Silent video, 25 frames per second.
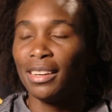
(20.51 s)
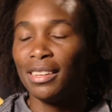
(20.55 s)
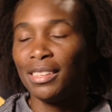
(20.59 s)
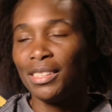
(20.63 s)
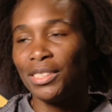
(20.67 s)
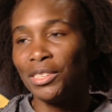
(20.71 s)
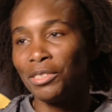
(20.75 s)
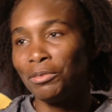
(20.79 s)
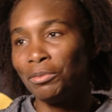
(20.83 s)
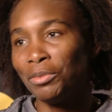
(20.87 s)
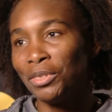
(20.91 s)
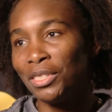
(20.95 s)

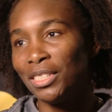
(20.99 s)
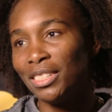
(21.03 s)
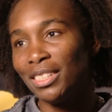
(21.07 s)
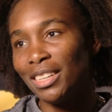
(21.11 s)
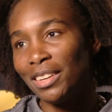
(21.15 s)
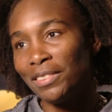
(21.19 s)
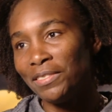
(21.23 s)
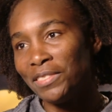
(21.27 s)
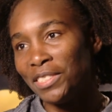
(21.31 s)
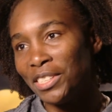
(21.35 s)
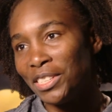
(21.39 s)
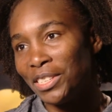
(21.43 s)
So I'm
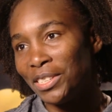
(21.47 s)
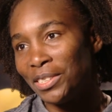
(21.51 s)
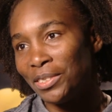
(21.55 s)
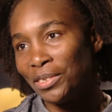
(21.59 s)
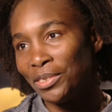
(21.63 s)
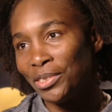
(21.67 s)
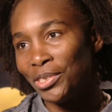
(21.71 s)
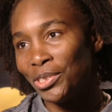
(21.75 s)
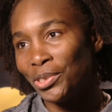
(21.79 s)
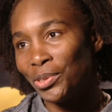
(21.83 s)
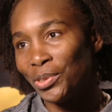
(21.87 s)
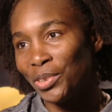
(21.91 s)
definitely still
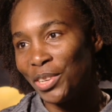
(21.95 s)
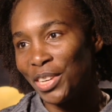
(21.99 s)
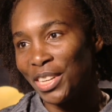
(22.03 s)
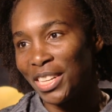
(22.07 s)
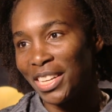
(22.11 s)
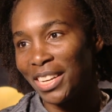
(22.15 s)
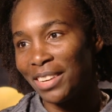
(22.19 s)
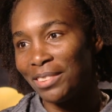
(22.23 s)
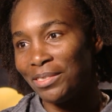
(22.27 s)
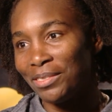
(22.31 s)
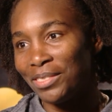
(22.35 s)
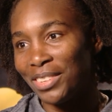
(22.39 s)
enjoying
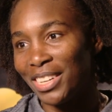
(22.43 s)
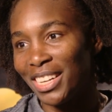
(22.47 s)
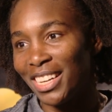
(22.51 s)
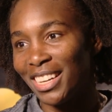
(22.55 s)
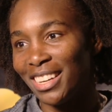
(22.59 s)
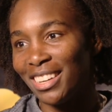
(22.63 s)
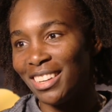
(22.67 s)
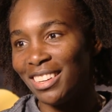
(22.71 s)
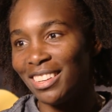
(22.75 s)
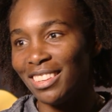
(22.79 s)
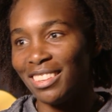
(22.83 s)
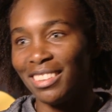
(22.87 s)
that
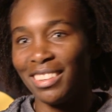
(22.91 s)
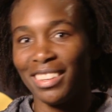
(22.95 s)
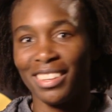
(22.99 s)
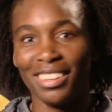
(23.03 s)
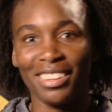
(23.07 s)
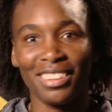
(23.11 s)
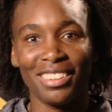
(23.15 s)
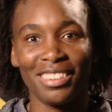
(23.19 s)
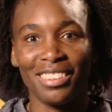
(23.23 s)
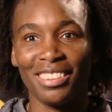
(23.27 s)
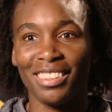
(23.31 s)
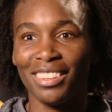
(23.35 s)
win,
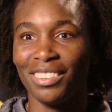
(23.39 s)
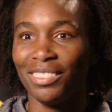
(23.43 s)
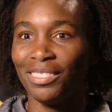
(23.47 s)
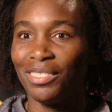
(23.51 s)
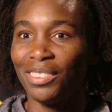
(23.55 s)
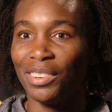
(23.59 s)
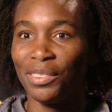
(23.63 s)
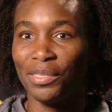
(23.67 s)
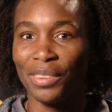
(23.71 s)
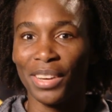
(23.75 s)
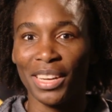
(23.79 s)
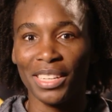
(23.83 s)
and
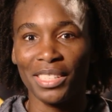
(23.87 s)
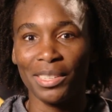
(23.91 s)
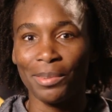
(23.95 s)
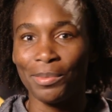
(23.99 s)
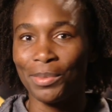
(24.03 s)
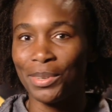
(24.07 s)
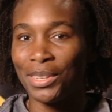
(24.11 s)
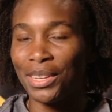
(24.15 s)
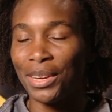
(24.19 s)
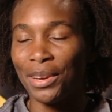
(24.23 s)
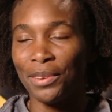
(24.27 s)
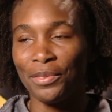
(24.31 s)
we've had
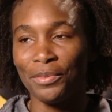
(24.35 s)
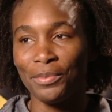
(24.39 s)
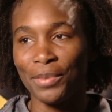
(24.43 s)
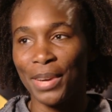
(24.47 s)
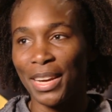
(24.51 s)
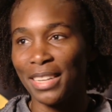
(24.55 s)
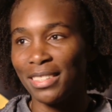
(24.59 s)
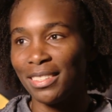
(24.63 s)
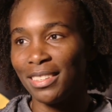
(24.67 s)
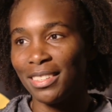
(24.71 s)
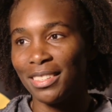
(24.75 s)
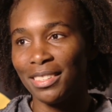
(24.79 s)
some tough
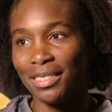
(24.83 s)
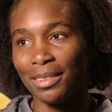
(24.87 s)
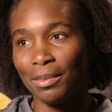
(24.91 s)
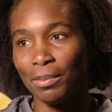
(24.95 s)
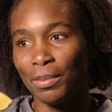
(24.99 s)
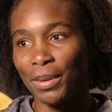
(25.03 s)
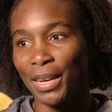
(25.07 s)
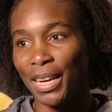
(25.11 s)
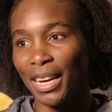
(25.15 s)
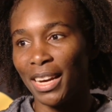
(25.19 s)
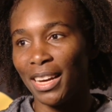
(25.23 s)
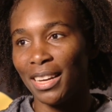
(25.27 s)
matches in the
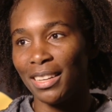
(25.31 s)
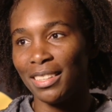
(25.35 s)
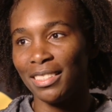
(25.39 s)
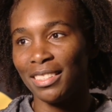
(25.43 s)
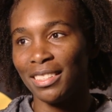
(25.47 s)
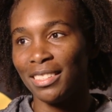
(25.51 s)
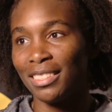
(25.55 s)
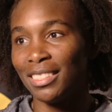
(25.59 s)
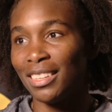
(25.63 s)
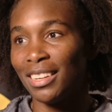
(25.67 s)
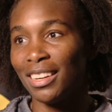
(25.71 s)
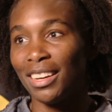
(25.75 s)
past,
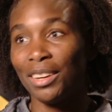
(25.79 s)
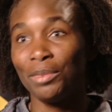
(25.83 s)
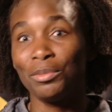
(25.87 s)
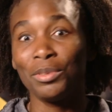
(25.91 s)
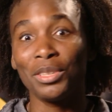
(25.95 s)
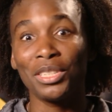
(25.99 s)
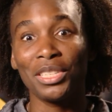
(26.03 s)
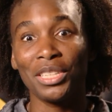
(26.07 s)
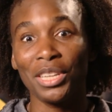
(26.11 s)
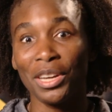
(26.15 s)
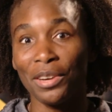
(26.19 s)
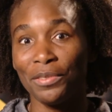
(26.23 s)
and today
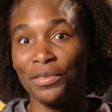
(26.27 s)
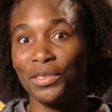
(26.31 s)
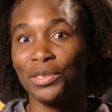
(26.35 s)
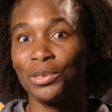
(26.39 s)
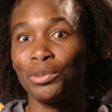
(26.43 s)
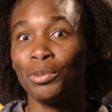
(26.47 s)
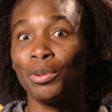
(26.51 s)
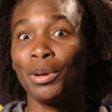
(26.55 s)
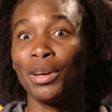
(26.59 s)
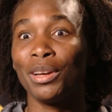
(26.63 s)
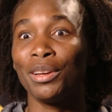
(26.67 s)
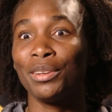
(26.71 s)
was tough
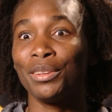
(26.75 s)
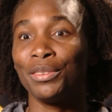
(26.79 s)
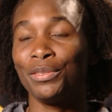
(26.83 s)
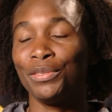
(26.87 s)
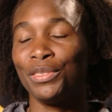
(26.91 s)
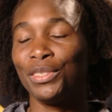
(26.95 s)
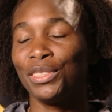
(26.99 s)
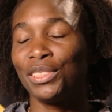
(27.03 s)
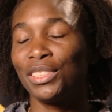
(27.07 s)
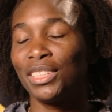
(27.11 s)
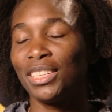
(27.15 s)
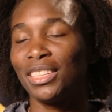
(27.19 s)
as well, and it
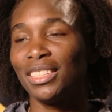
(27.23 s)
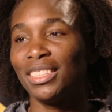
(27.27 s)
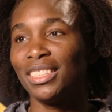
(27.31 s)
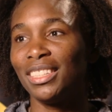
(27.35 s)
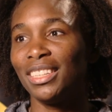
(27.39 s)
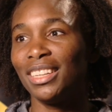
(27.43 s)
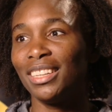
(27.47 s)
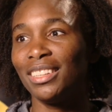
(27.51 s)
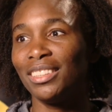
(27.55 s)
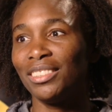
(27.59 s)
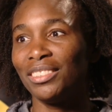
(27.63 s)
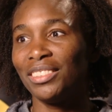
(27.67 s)
feels good to
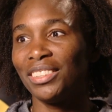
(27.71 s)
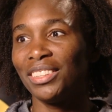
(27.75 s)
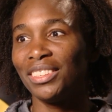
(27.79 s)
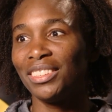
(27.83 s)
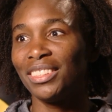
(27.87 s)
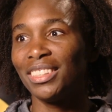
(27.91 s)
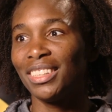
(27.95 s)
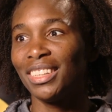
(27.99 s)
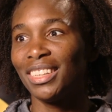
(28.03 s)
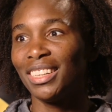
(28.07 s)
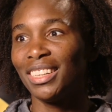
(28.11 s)
get through.